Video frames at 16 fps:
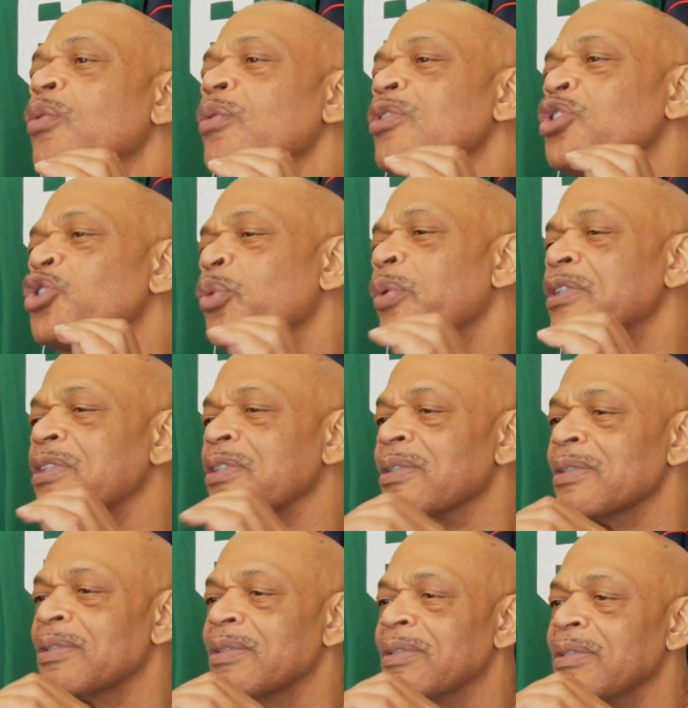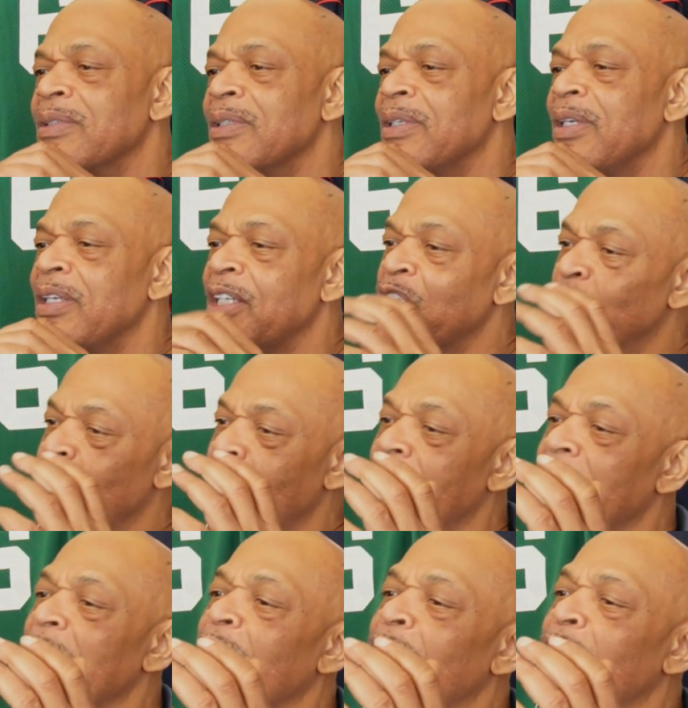2 inches. He tried
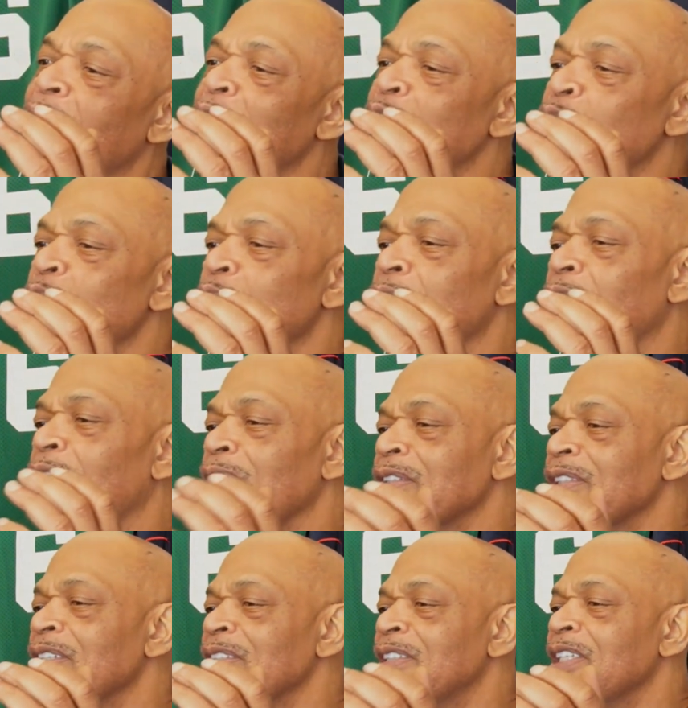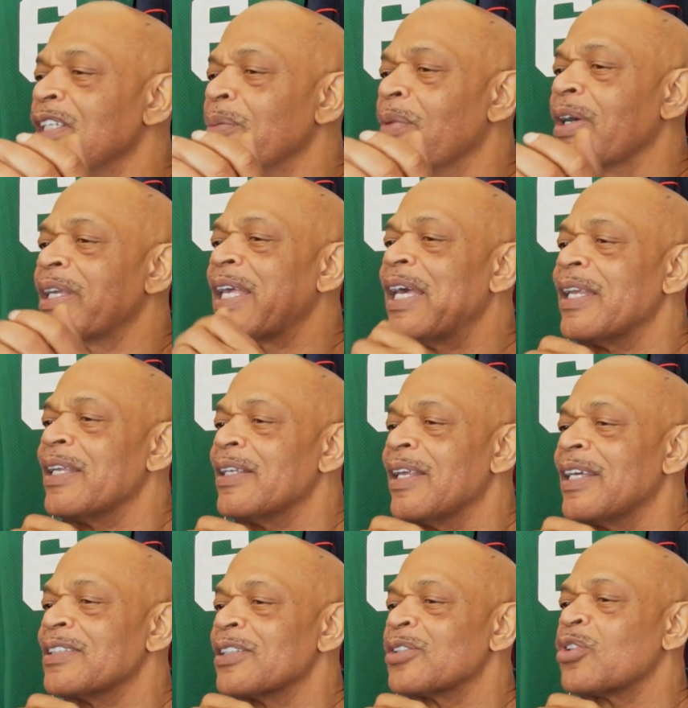out for the junior varsity team again as
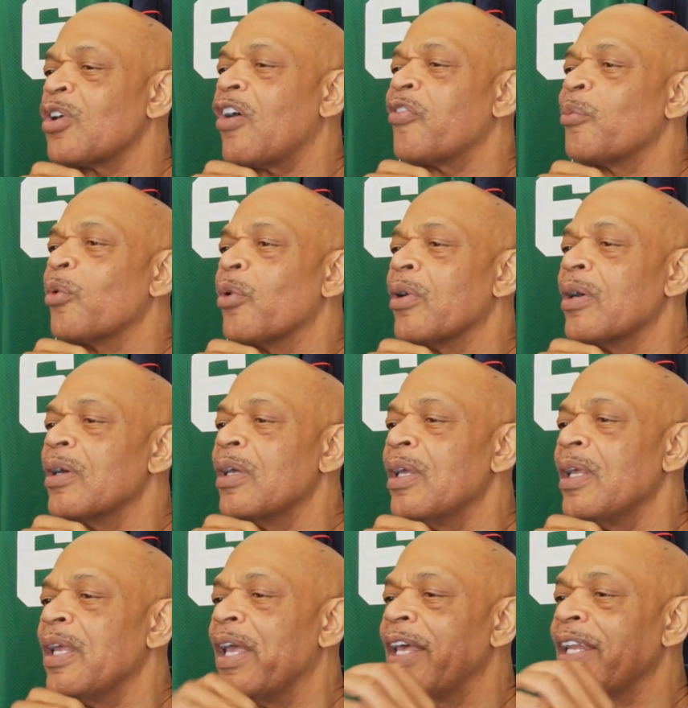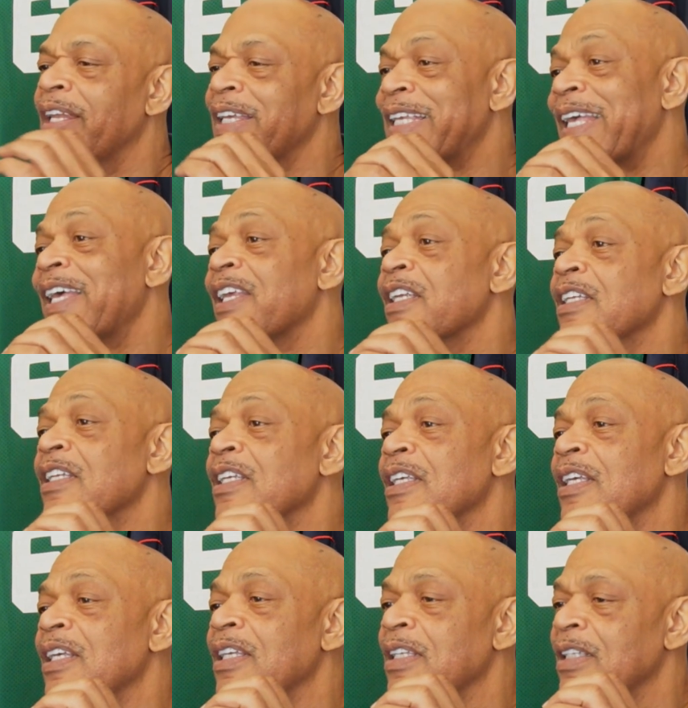a sophomore, and again,
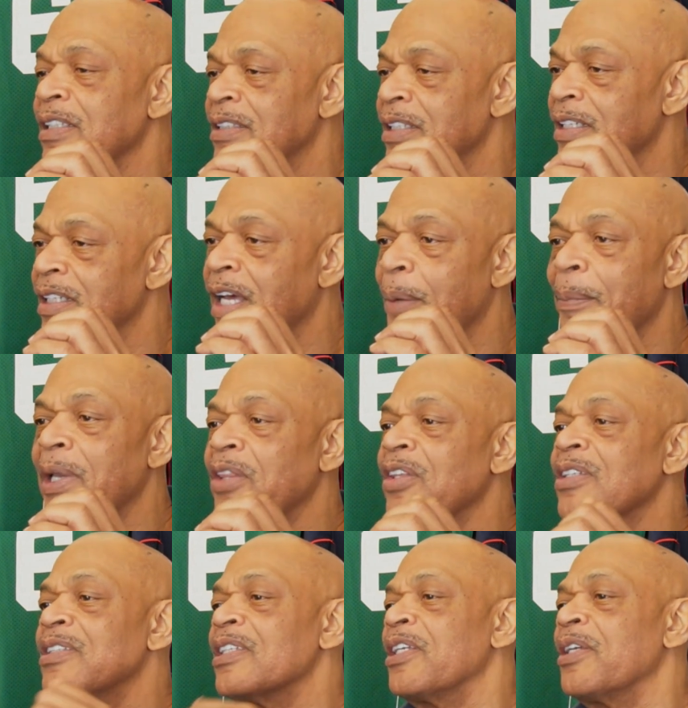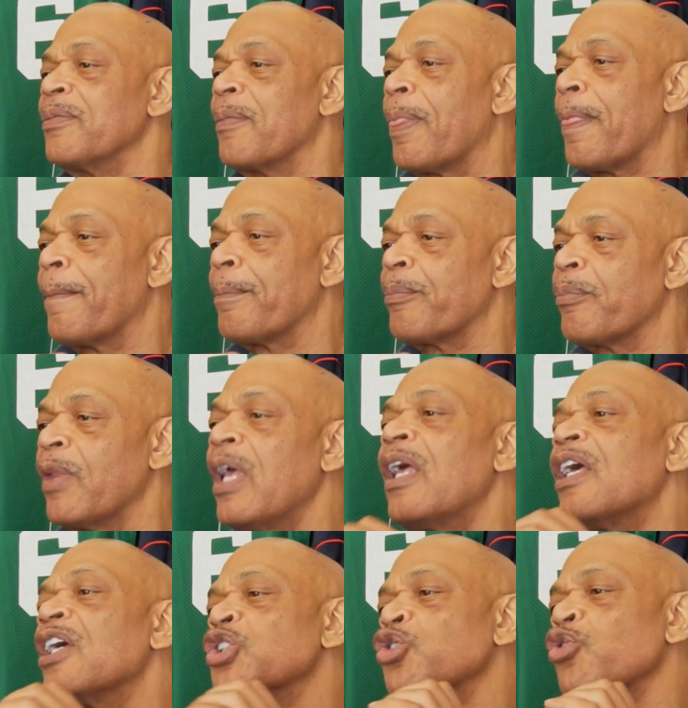he did not make the team.
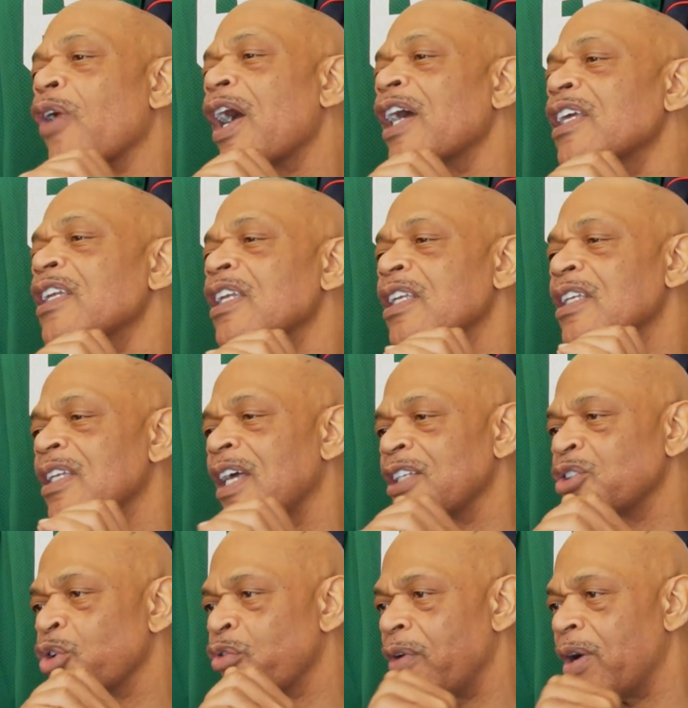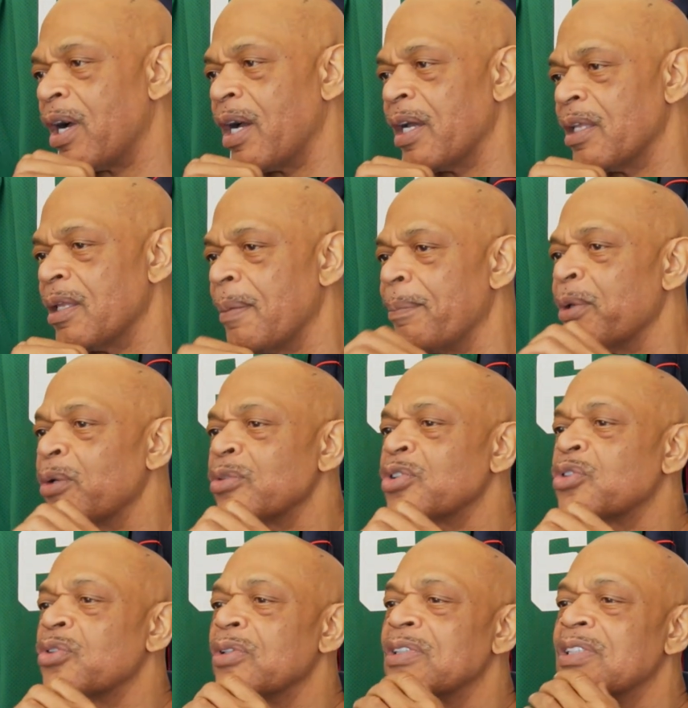Trying not to cry, Bill
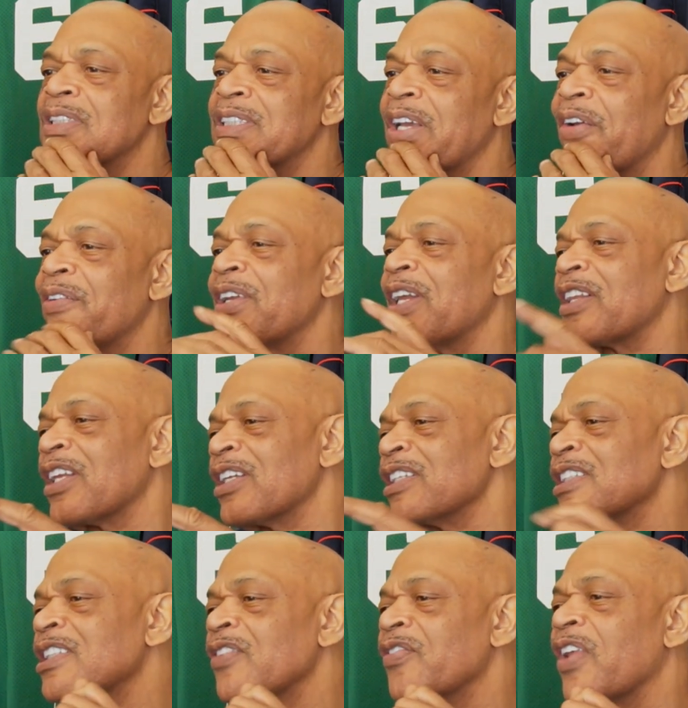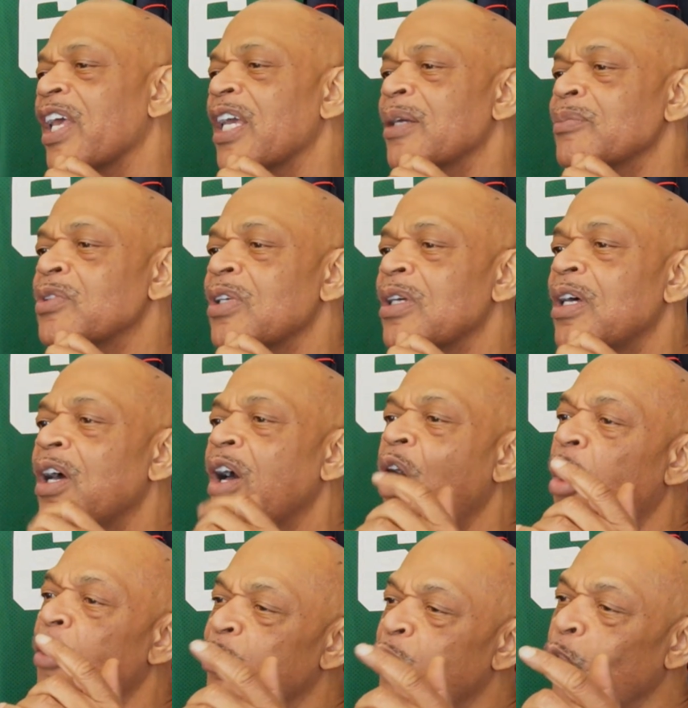stood staring at the list of names of
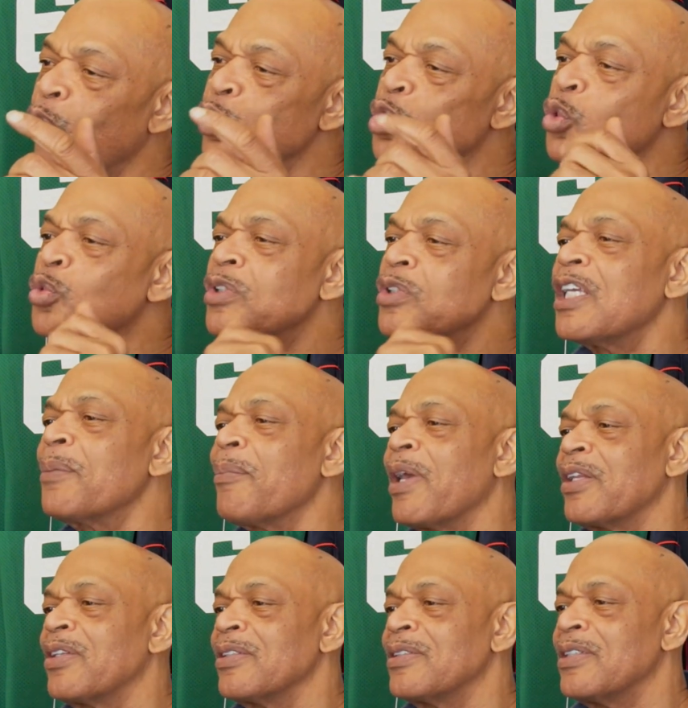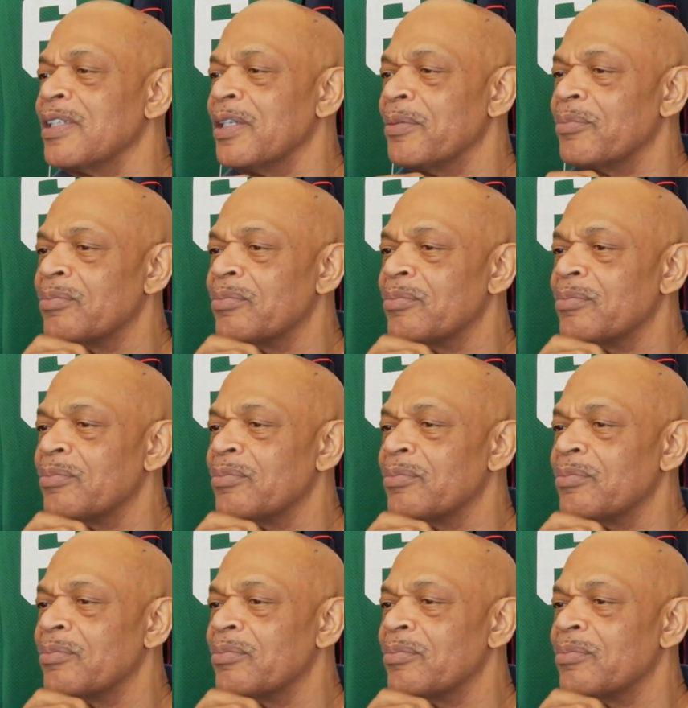those who did make the team.